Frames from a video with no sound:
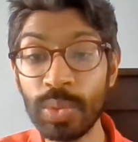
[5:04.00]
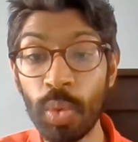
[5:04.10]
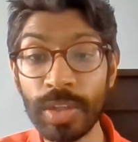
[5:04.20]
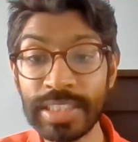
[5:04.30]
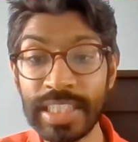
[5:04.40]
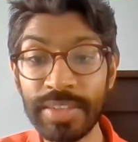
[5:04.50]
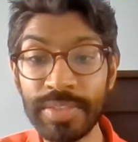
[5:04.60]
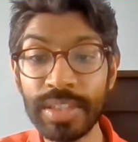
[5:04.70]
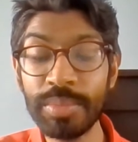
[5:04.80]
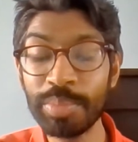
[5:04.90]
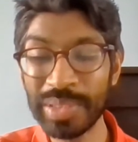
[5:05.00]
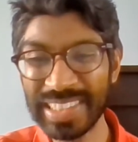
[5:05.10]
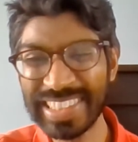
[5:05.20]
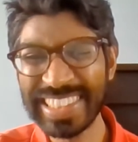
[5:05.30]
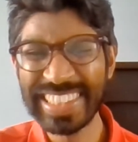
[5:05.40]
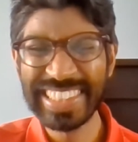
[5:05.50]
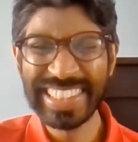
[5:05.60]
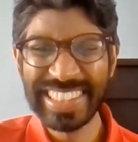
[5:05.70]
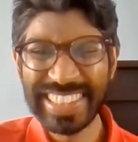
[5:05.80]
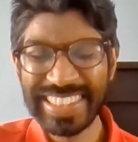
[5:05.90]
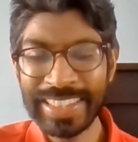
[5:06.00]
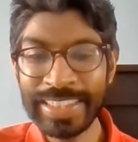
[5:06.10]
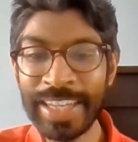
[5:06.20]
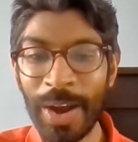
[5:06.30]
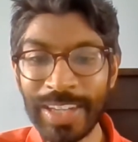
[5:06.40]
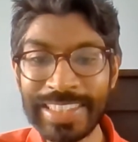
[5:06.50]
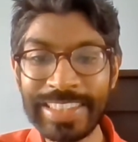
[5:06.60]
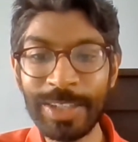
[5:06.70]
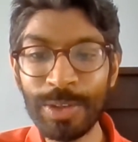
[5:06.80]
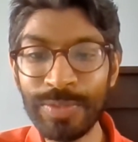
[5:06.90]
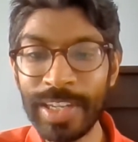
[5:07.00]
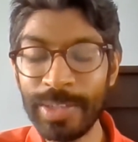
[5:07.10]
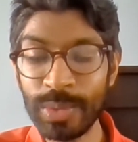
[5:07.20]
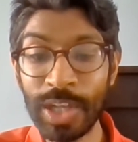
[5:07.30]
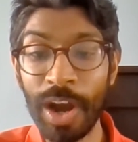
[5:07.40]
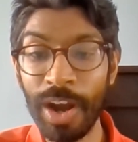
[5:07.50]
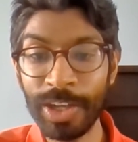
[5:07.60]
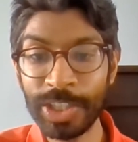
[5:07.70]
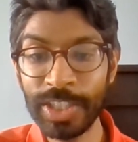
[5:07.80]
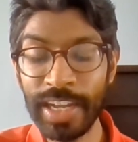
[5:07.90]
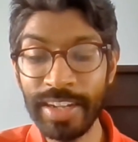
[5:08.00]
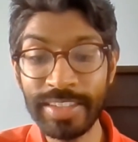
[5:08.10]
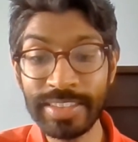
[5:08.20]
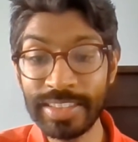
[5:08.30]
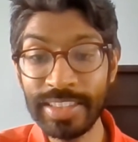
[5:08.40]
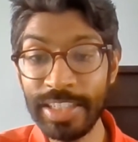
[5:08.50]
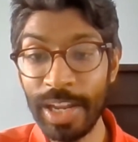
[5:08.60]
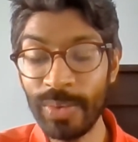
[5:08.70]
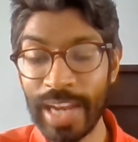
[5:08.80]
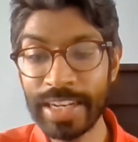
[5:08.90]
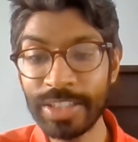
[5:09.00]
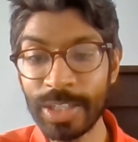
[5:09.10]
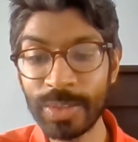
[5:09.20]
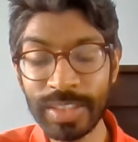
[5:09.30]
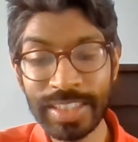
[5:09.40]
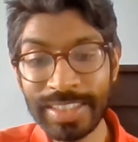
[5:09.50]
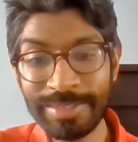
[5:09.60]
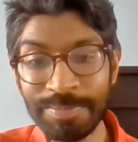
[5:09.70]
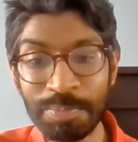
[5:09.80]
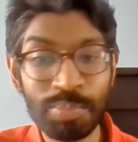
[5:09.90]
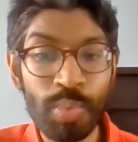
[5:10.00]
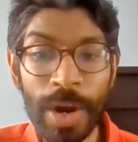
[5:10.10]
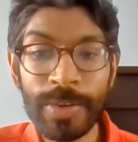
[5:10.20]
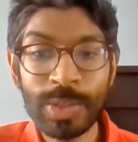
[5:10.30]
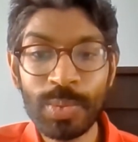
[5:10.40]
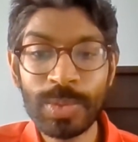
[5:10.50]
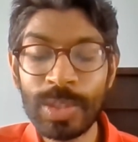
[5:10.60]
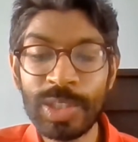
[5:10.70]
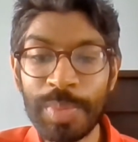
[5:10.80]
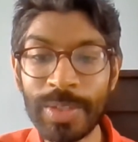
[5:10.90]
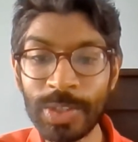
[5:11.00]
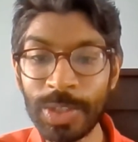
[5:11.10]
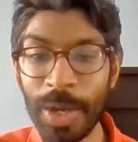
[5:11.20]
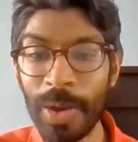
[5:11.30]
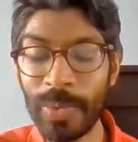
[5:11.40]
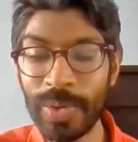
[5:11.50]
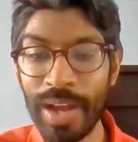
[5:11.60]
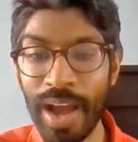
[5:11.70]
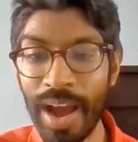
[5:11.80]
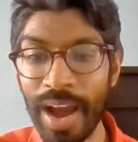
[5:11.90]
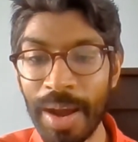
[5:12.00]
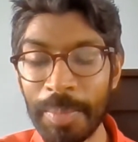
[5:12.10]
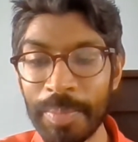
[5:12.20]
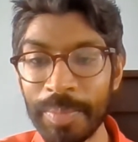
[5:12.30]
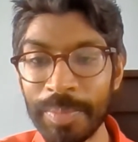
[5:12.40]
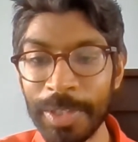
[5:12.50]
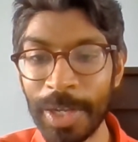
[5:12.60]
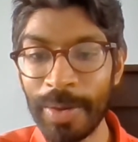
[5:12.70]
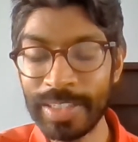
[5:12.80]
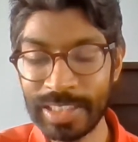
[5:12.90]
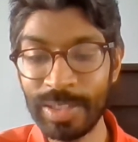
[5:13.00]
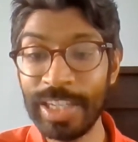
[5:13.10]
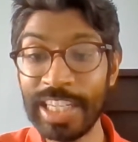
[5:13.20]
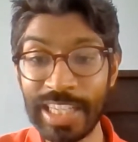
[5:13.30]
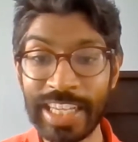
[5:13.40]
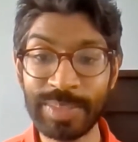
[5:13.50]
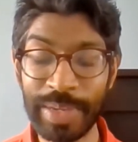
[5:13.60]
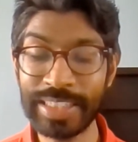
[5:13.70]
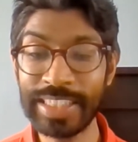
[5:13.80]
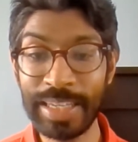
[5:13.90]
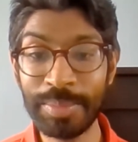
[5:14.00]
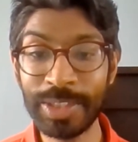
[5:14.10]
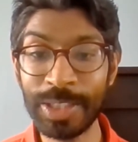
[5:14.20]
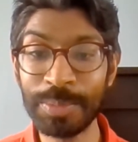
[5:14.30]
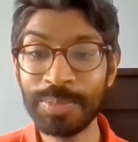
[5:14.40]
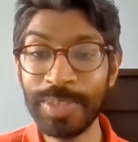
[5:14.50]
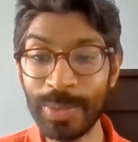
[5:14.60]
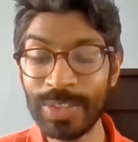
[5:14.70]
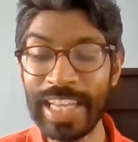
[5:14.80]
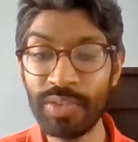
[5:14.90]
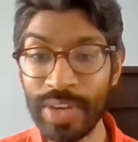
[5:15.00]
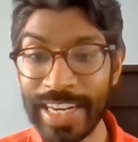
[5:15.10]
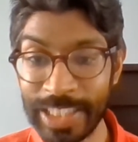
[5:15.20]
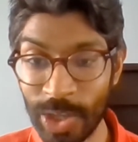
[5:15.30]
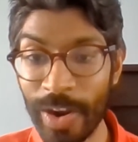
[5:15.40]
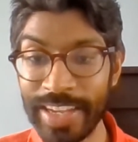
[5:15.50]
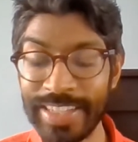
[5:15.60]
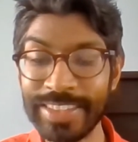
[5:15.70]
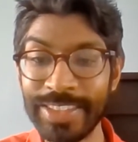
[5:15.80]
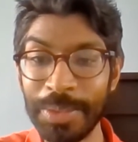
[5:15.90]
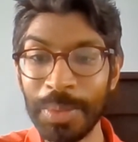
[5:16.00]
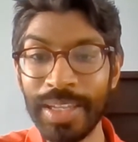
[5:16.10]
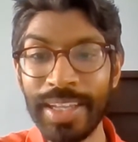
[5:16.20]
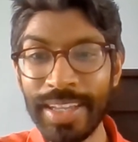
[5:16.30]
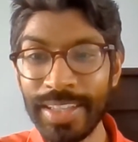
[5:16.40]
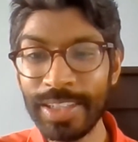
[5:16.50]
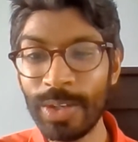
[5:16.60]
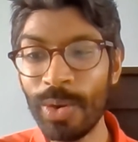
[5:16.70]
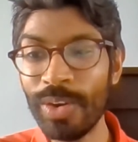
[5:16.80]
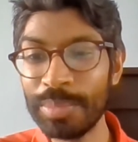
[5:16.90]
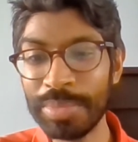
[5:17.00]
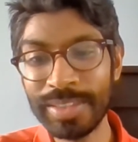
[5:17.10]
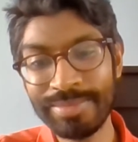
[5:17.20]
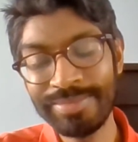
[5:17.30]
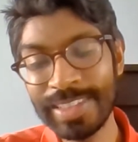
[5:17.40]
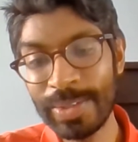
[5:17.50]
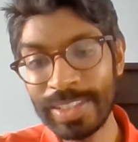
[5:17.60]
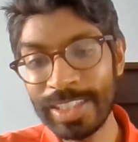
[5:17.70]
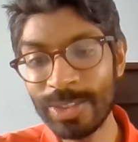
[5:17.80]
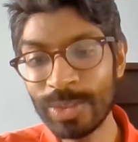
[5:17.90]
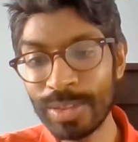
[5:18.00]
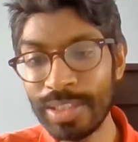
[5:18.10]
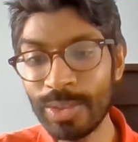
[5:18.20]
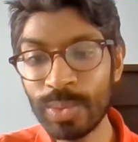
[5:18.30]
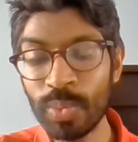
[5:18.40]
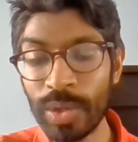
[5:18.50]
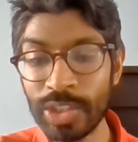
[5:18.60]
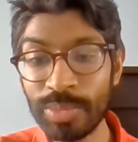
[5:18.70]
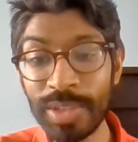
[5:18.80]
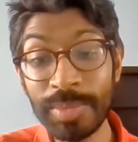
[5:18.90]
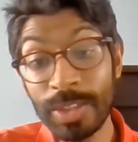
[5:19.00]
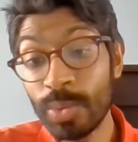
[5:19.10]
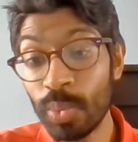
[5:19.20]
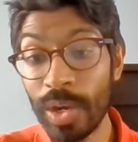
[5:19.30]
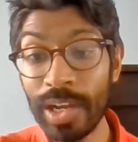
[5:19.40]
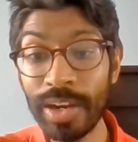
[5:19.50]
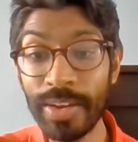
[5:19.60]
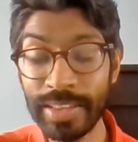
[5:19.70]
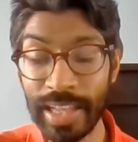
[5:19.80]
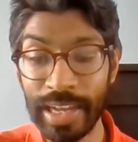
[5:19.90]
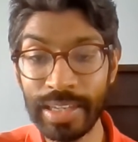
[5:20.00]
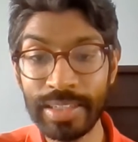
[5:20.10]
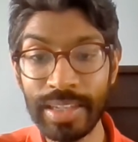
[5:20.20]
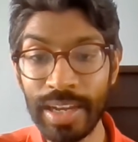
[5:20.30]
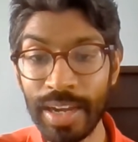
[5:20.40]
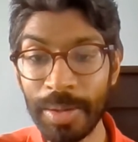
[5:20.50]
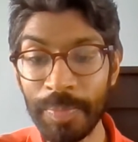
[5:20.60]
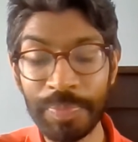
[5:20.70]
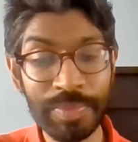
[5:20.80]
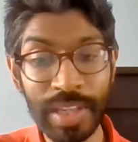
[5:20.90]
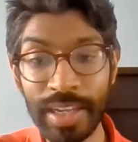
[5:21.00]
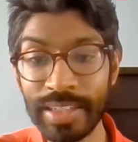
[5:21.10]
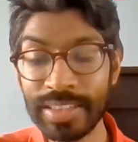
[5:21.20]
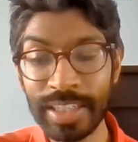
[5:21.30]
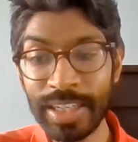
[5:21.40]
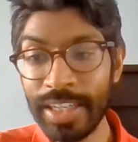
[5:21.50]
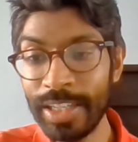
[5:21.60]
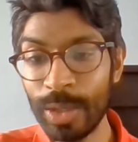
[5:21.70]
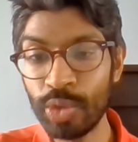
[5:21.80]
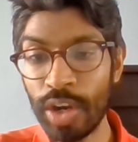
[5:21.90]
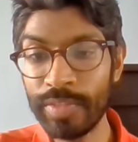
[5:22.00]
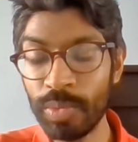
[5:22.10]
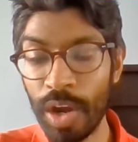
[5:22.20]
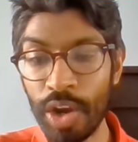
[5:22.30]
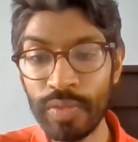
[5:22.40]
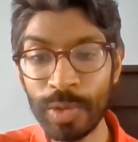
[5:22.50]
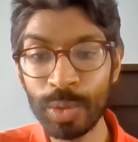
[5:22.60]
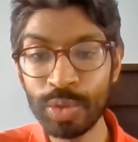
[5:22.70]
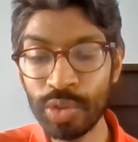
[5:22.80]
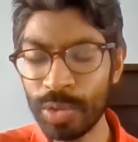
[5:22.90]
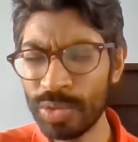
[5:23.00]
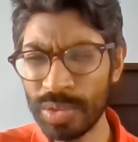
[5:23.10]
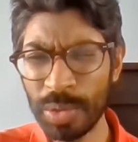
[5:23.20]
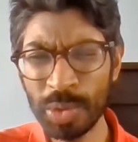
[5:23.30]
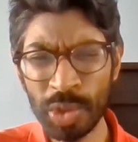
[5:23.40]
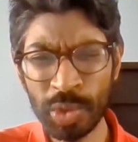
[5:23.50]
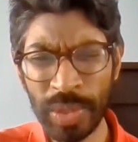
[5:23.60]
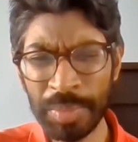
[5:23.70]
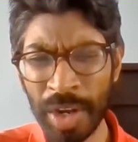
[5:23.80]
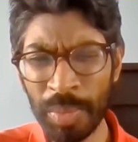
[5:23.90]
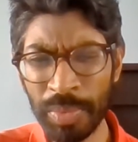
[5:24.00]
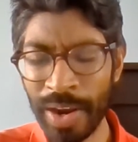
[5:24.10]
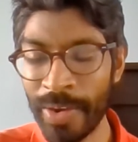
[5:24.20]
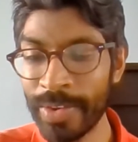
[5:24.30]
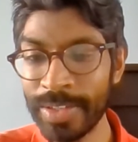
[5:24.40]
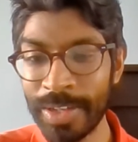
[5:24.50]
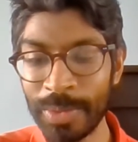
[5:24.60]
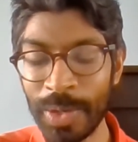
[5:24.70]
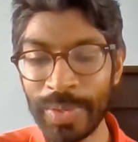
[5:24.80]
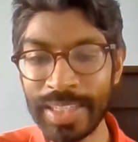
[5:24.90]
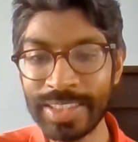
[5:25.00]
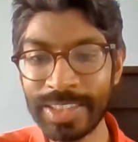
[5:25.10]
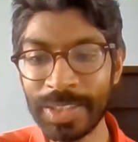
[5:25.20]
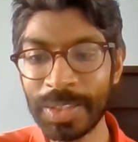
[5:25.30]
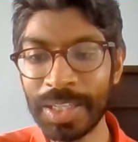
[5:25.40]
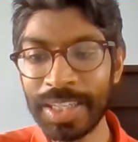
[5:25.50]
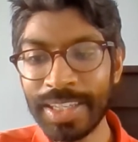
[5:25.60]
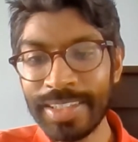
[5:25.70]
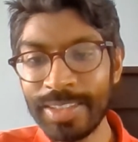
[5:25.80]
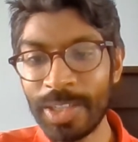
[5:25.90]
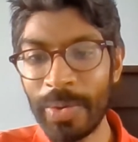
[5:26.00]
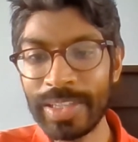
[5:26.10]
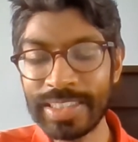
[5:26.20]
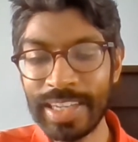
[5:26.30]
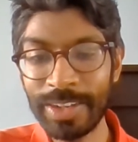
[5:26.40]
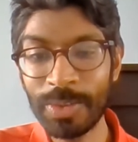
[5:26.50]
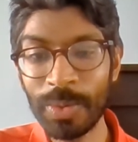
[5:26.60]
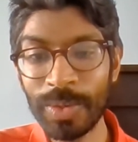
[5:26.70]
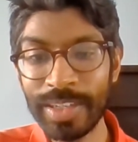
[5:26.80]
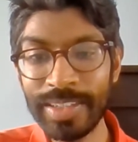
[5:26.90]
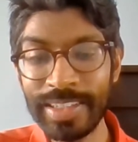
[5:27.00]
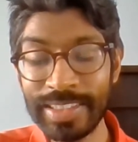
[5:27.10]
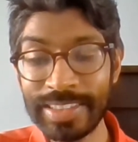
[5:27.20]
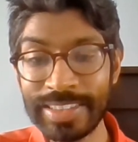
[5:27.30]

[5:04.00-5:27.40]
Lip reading: was given, but no, I still feel it was harsh. And Lando, where else was he supposed to go? You're expecting him to stay really tight into the corner, but it doesn't work. Sometimes it doesn't work like that. And driving at what, over 100, miles per hour, going into that corner, it